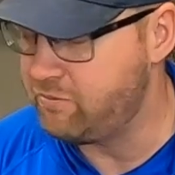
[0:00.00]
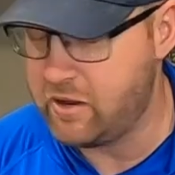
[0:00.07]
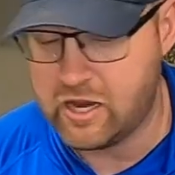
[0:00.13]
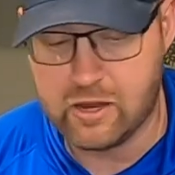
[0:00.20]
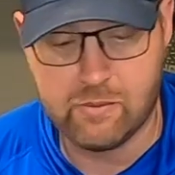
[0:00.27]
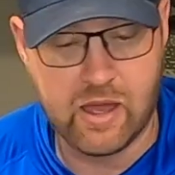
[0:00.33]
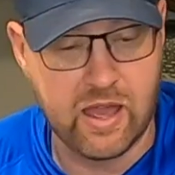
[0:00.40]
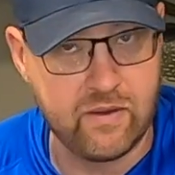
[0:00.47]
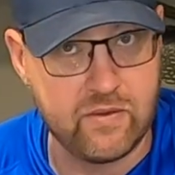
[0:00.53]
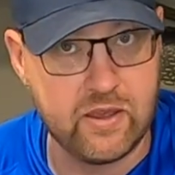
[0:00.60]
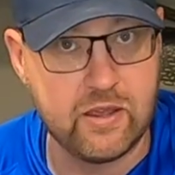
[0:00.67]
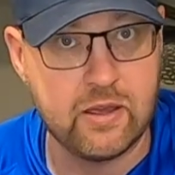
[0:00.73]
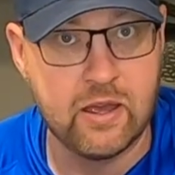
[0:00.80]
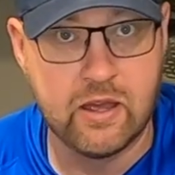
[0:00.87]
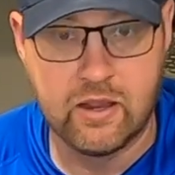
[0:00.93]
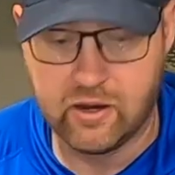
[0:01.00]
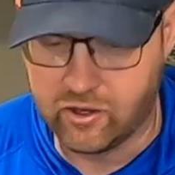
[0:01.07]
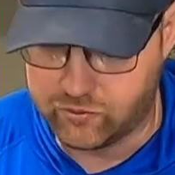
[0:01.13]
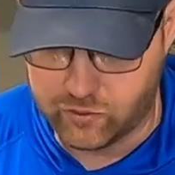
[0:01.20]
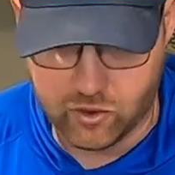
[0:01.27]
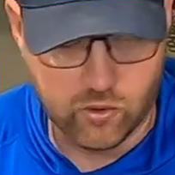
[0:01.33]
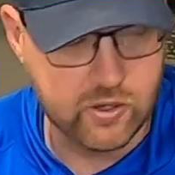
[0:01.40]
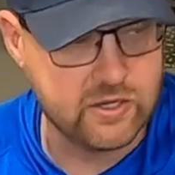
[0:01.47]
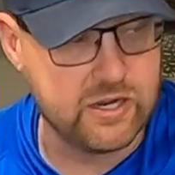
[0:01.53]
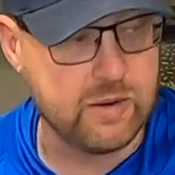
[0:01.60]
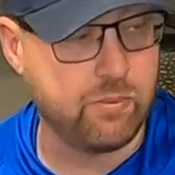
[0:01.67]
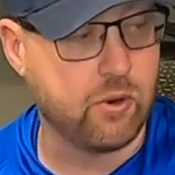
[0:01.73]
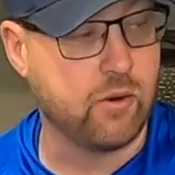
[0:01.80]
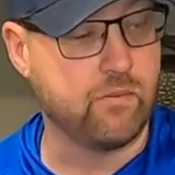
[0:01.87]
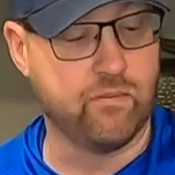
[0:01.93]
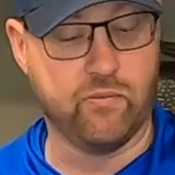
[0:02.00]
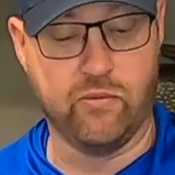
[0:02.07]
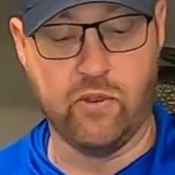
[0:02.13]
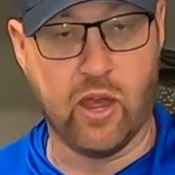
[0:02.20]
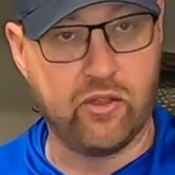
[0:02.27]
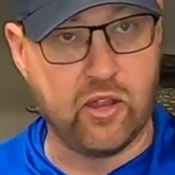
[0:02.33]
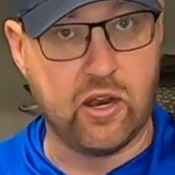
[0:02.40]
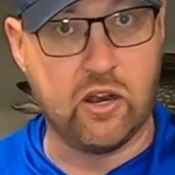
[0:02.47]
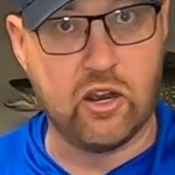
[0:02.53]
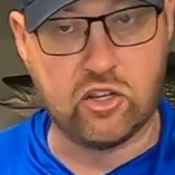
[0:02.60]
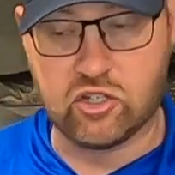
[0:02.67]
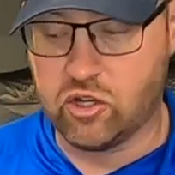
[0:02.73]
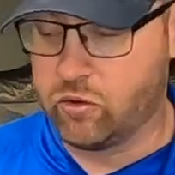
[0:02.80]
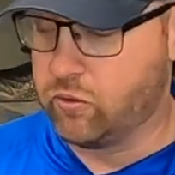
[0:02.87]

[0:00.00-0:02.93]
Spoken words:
medium heavy because we're going deeper. Nothing additional